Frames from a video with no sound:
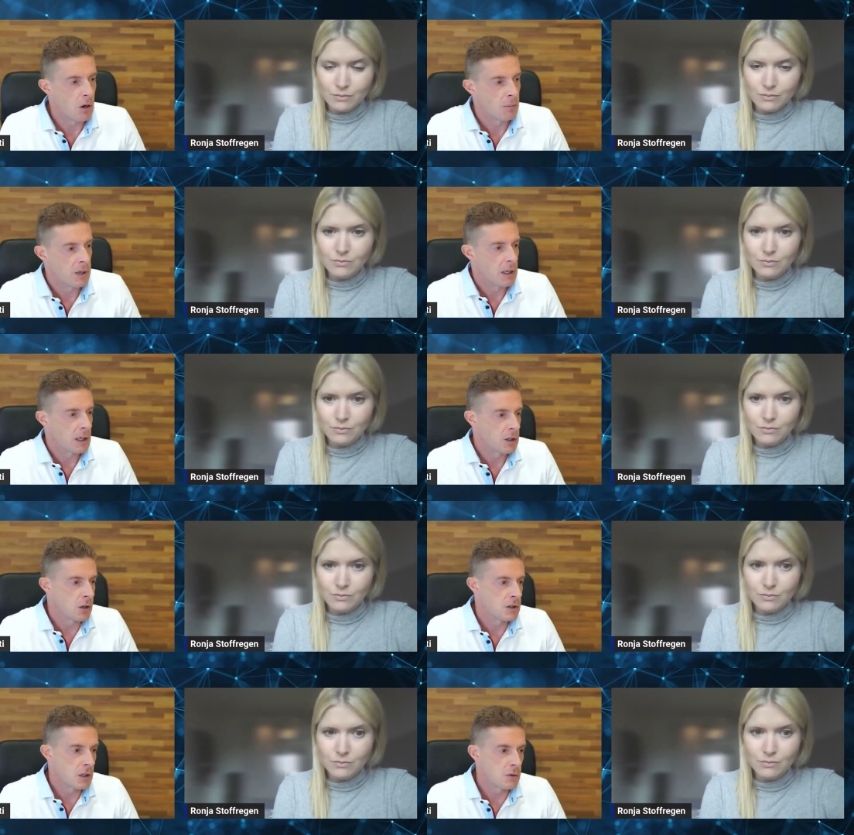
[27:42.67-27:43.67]
Speaker 1: companies like
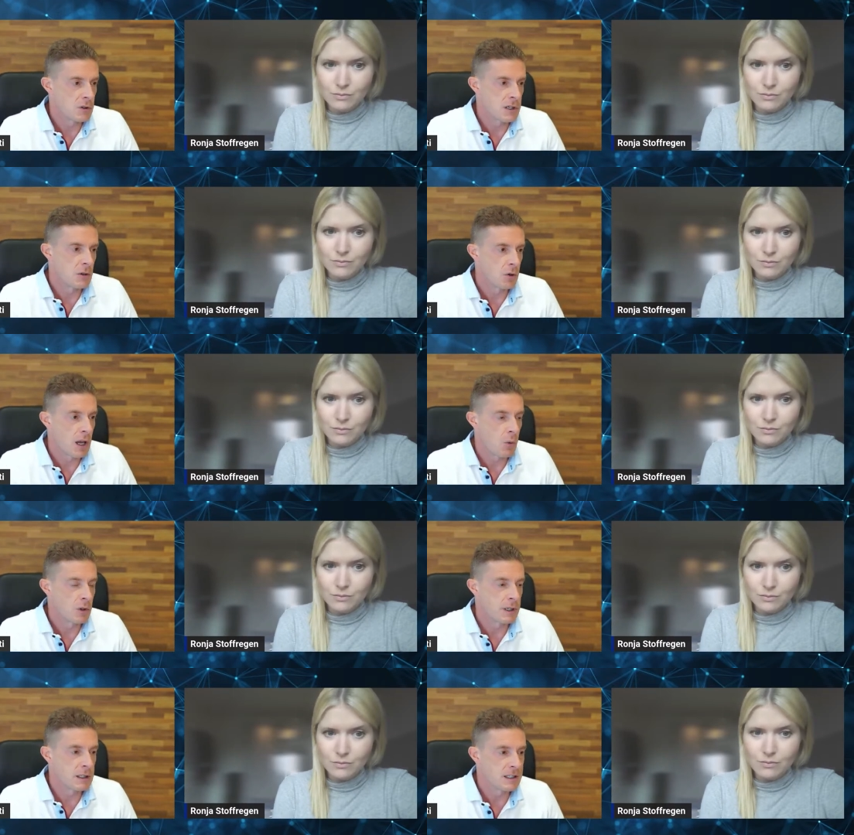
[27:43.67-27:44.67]
yours to say, okay,
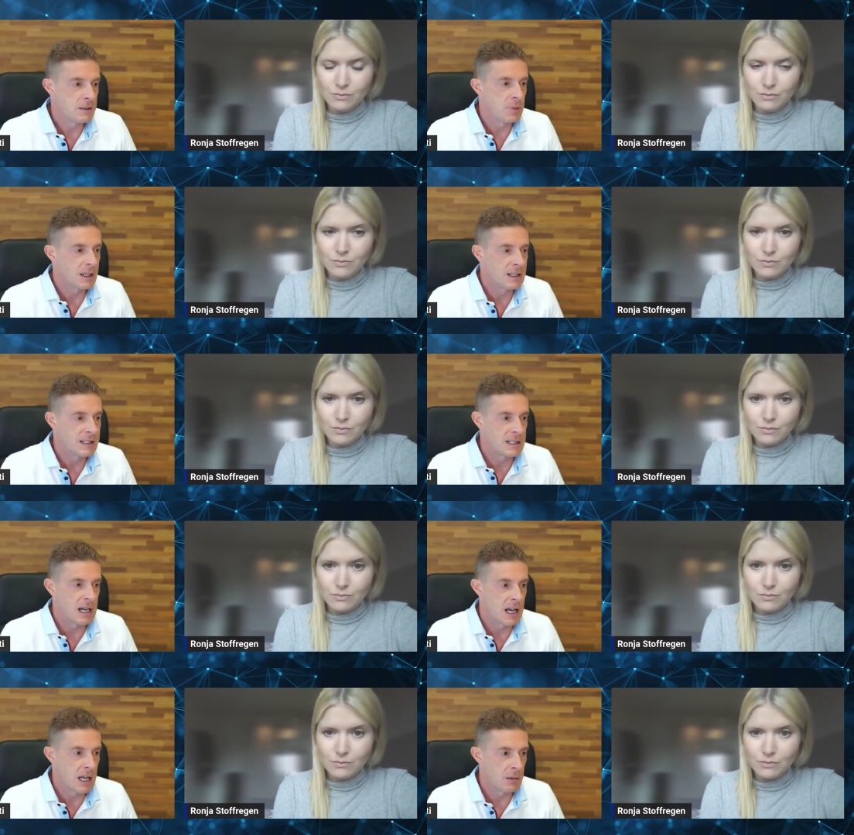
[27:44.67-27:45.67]
what are the typical
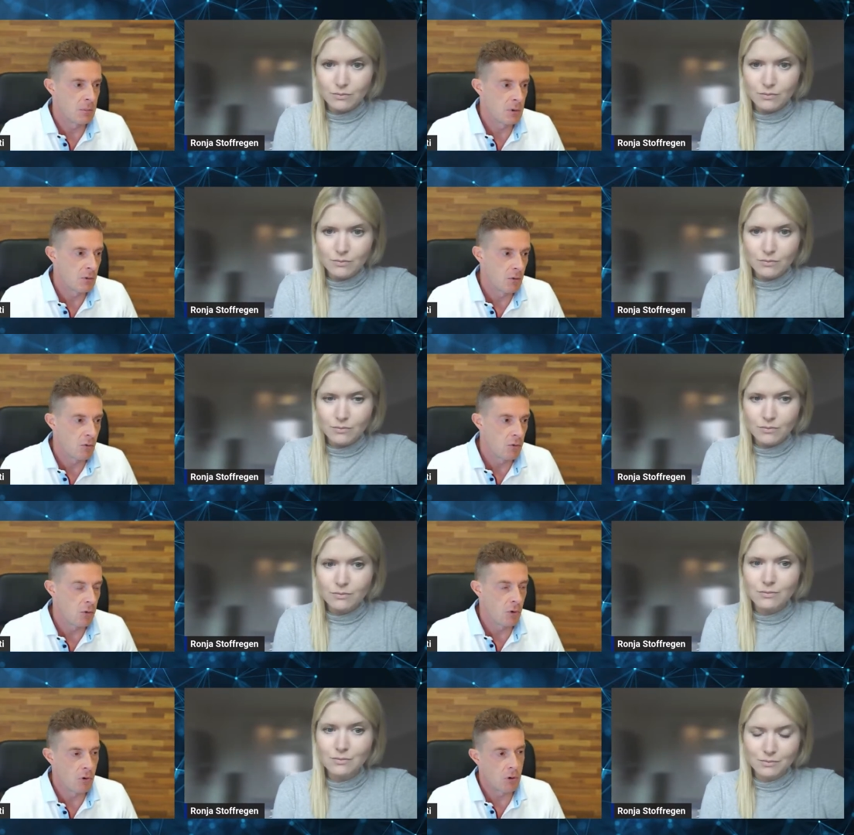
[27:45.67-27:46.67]
time
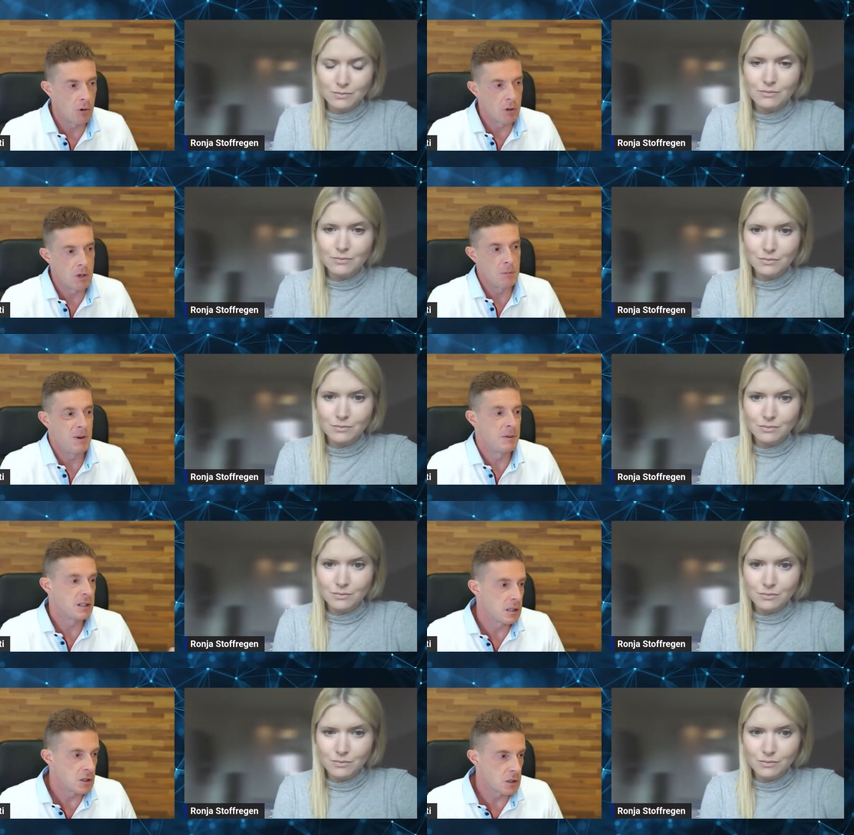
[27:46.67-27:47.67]
for
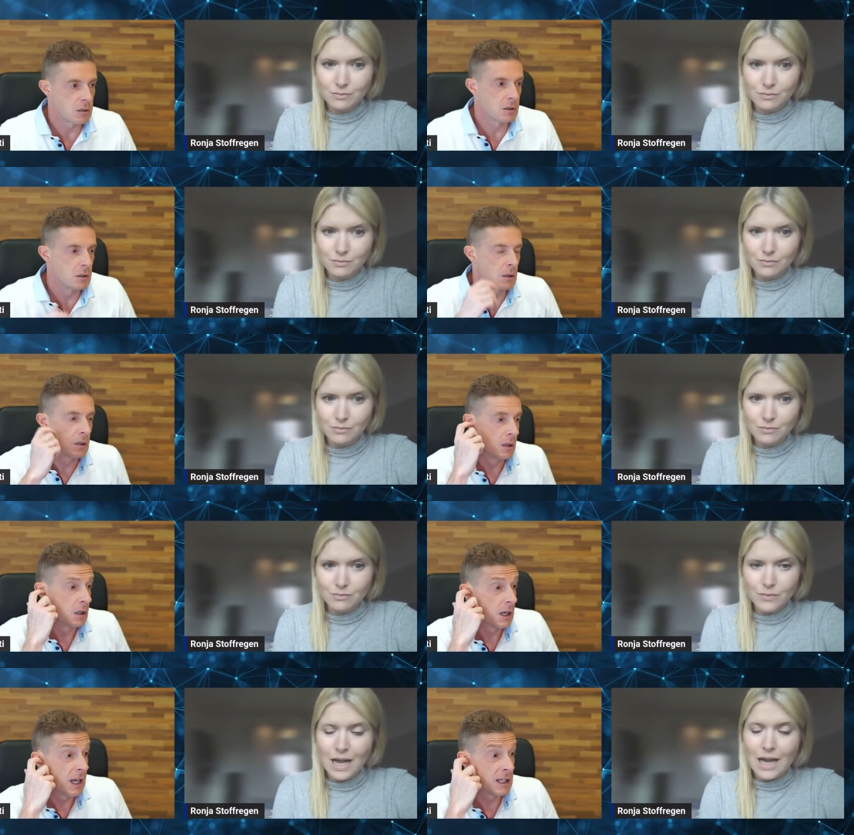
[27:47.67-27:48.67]
implementation?
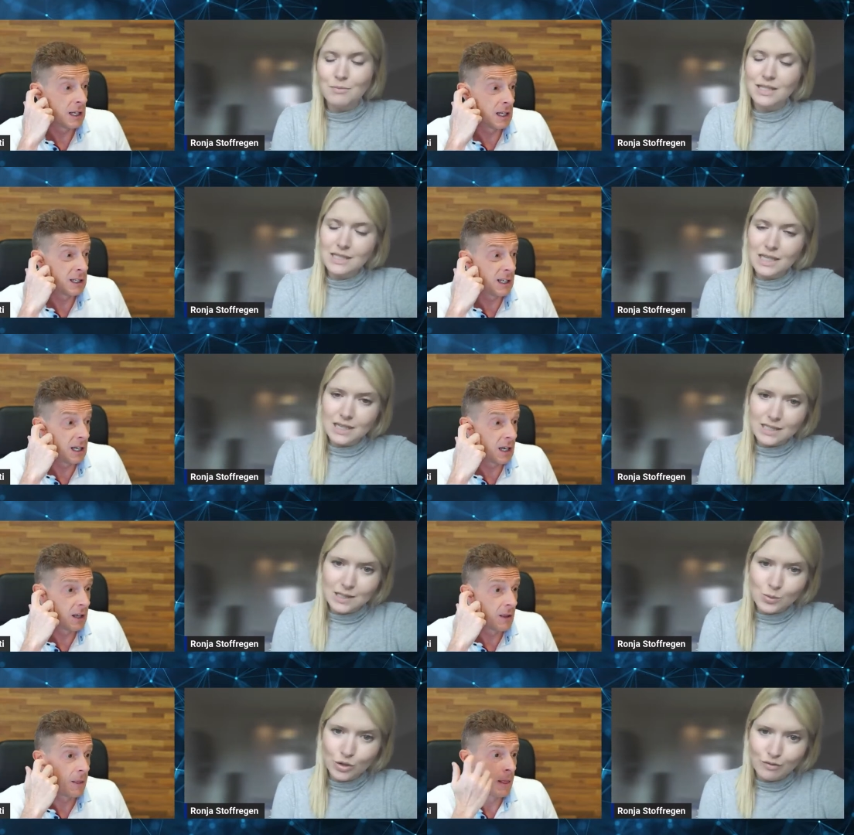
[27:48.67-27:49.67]
Speaker 2: I must say this is
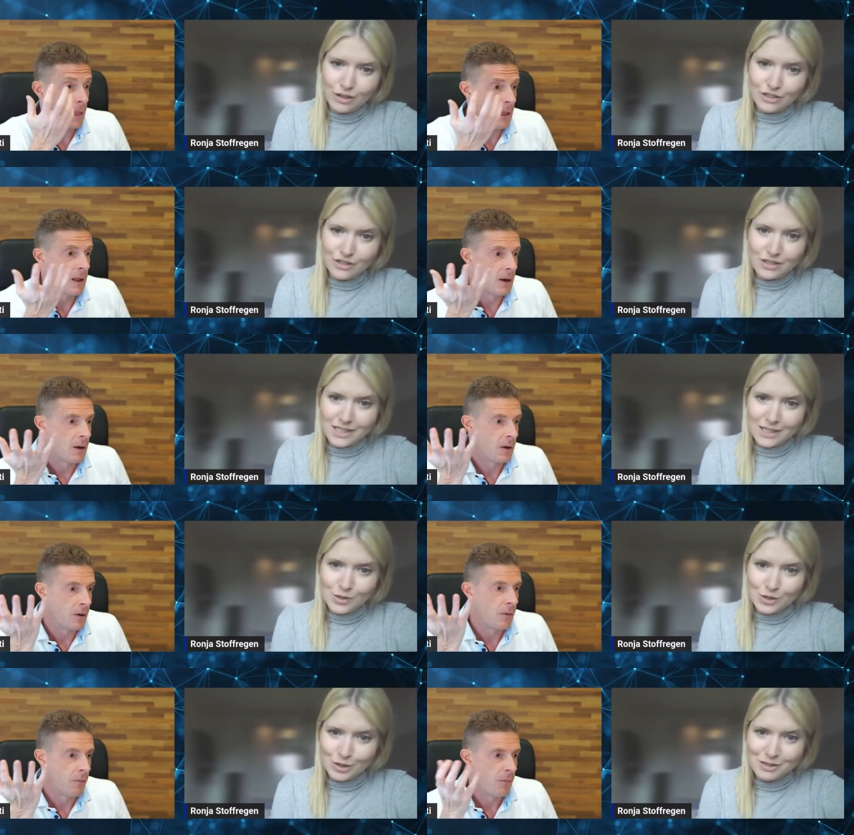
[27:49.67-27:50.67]
one of our success
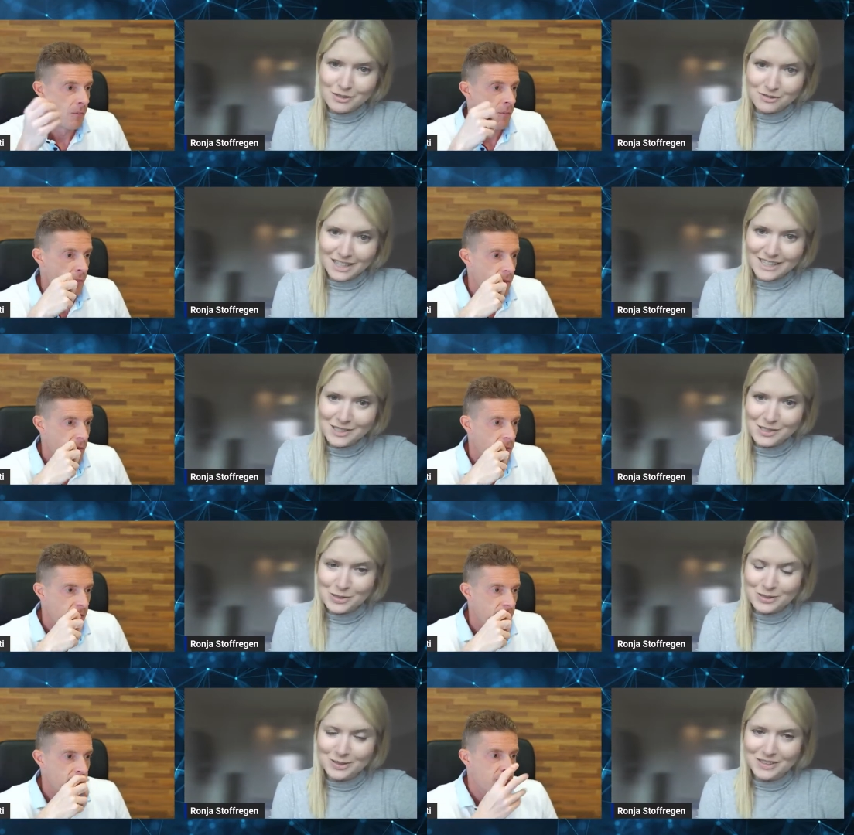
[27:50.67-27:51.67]
stories, right? So
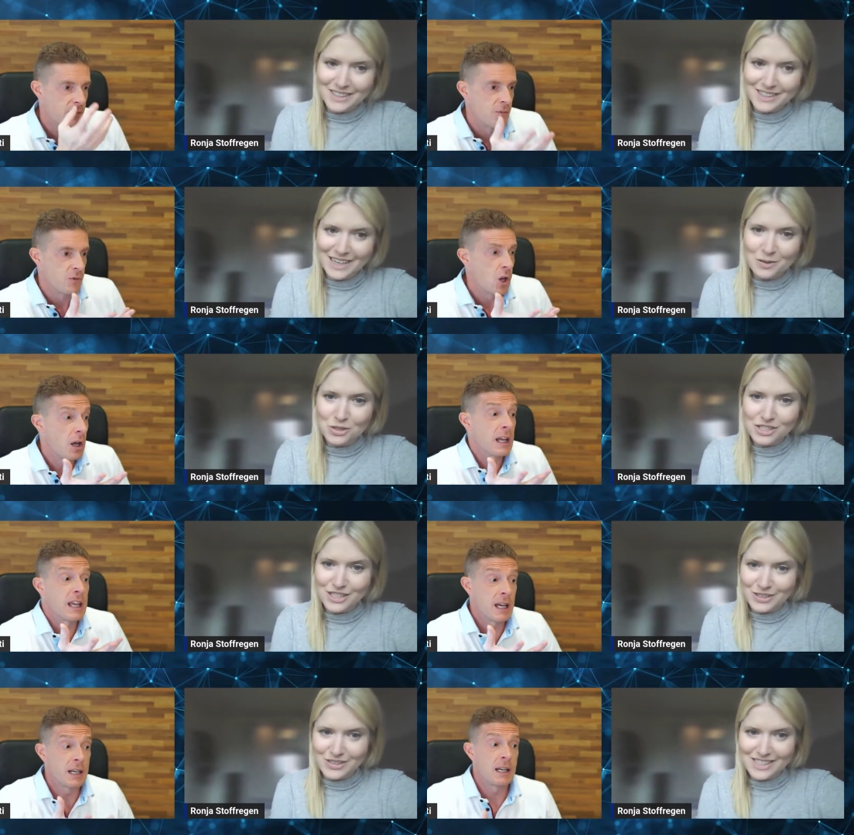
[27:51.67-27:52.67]
uh, I wish oh, I
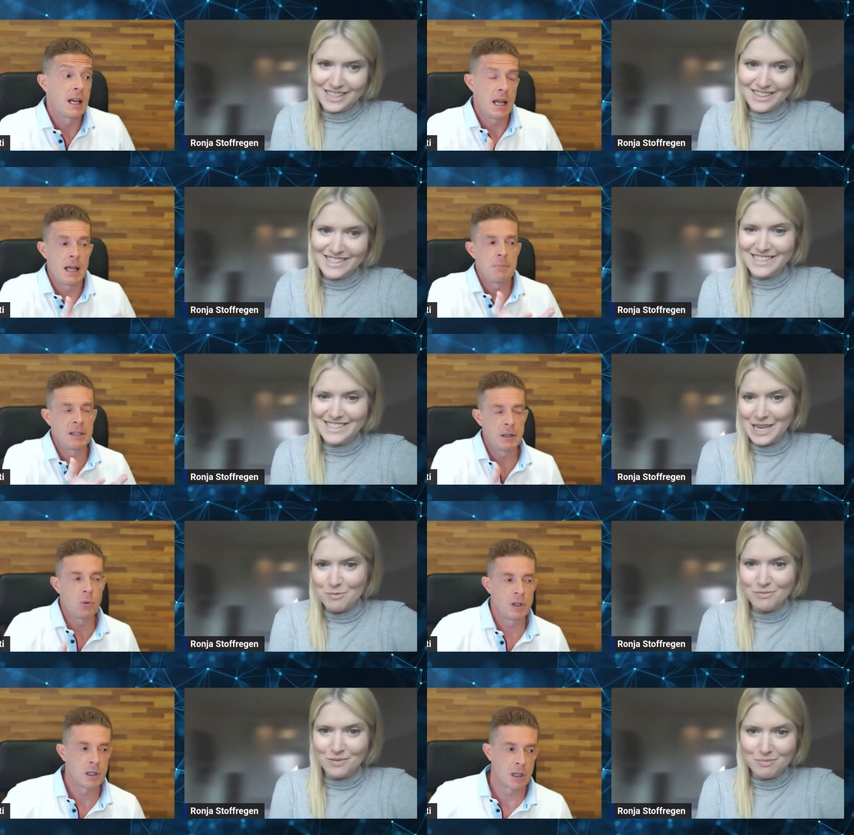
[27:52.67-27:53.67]
could. Yeah. And, but the
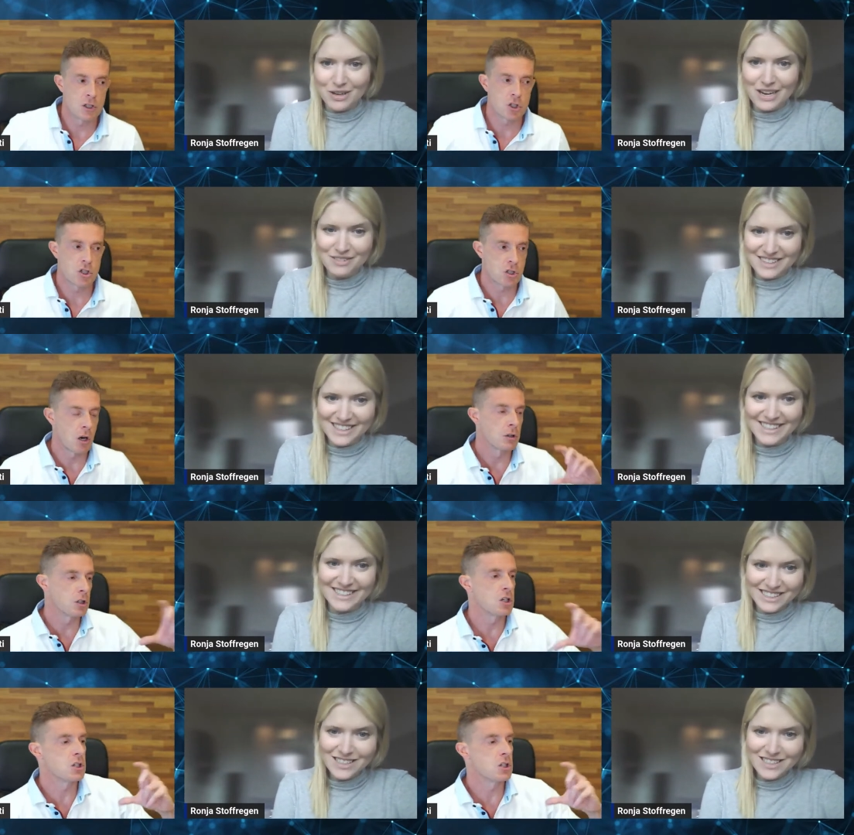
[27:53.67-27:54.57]
one there
Speaker 1: is a strong